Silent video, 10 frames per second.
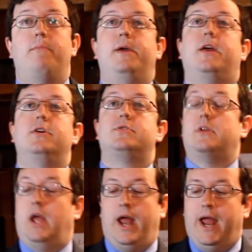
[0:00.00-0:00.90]

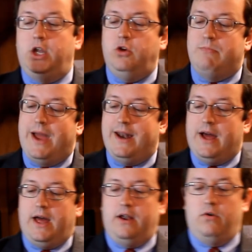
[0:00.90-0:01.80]
Because, and you may
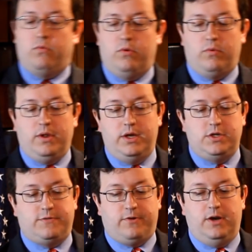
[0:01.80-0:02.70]
not,
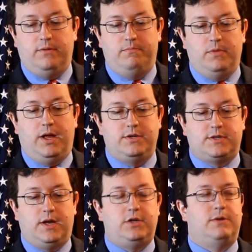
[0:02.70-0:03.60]
religious freedom
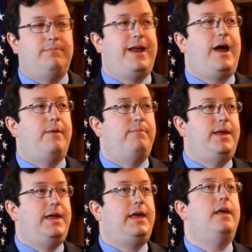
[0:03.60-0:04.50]
legislation may not
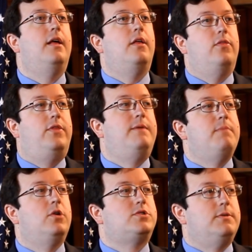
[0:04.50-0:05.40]
be the
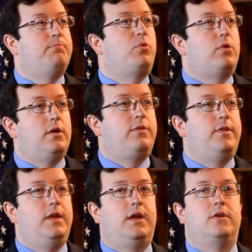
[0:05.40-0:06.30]
most important
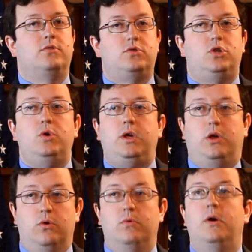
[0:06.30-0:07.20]
thing to
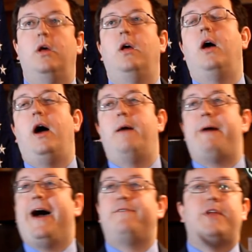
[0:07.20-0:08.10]
you.
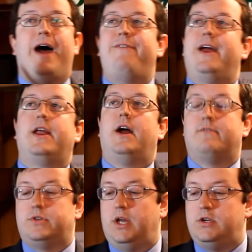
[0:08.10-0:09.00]
I've had
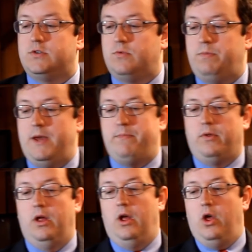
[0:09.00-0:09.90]
conversations with
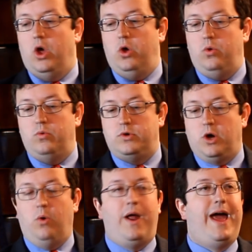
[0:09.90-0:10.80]
people who
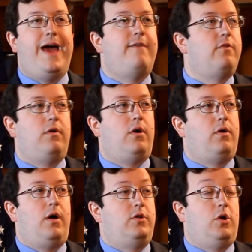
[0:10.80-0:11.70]
don't
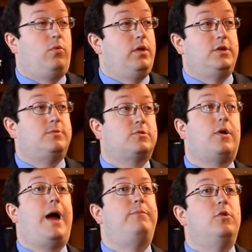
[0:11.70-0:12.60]
really
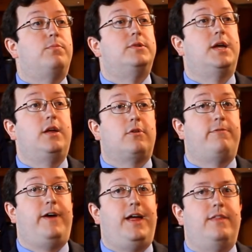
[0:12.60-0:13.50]
subscribe to a particular
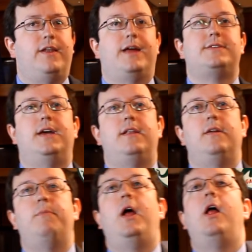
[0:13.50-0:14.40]
faith, and I say to
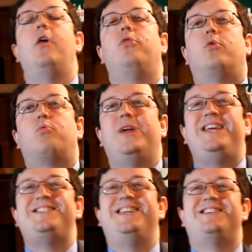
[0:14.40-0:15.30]
them, the
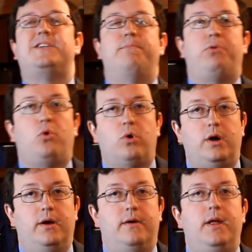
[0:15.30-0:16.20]
reason it's
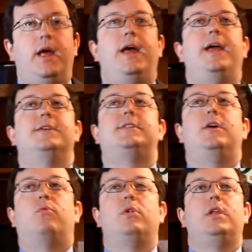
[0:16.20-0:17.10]
important is
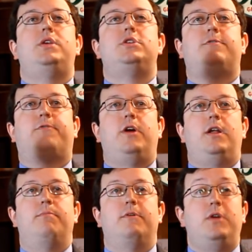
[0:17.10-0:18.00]
that religious
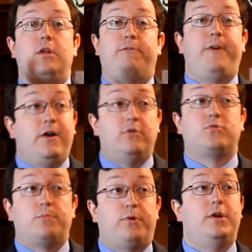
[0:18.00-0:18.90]
freedom,
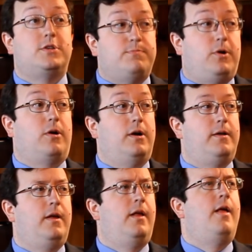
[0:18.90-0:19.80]
founders were pretty
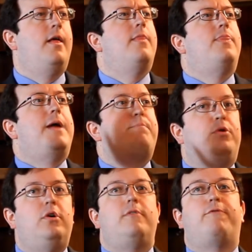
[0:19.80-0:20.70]
smart. They
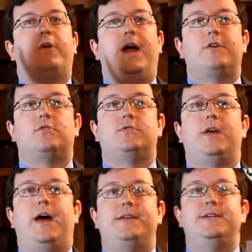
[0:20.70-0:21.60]
put free
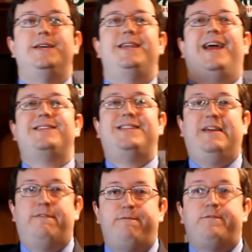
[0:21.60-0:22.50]
exercise in as
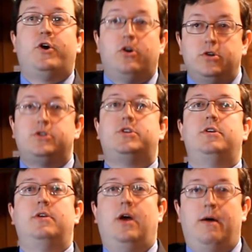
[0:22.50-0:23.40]
the
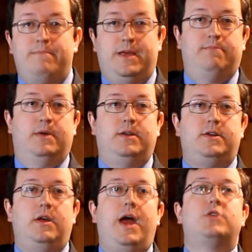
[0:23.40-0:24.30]
First
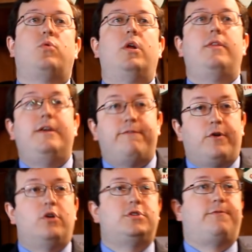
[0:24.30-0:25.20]
Amendment, as one of the
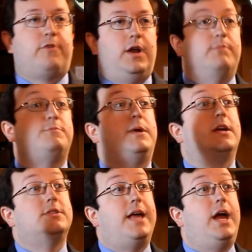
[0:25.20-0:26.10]
first freedoms,
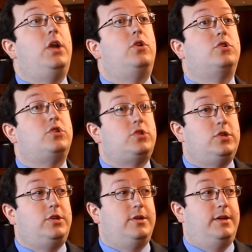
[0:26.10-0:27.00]
because they
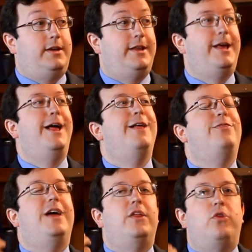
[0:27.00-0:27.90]
understood
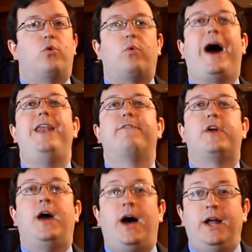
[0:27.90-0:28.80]
that the right
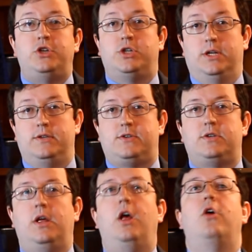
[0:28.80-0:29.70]
of
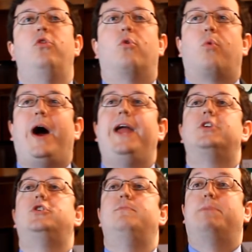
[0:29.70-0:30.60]
conscience, the
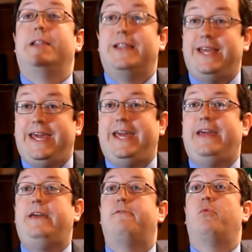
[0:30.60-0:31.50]
right to
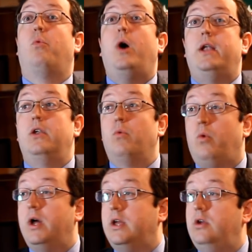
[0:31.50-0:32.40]
believe
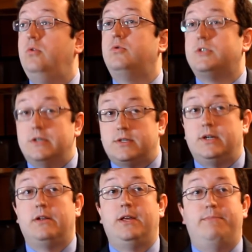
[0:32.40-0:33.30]
what you
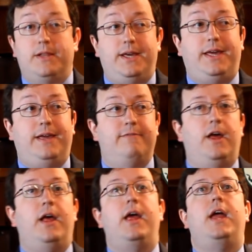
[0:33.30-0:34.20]
sincerely
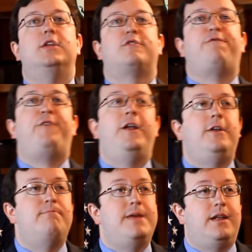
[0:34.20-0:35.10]
believe, is
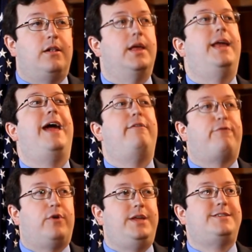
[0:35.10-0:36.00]
fundamental in a
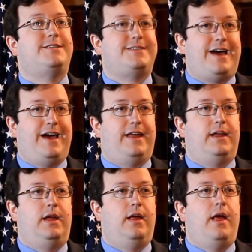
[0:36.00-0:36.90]
free
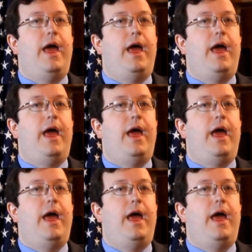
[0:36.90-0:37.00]
society.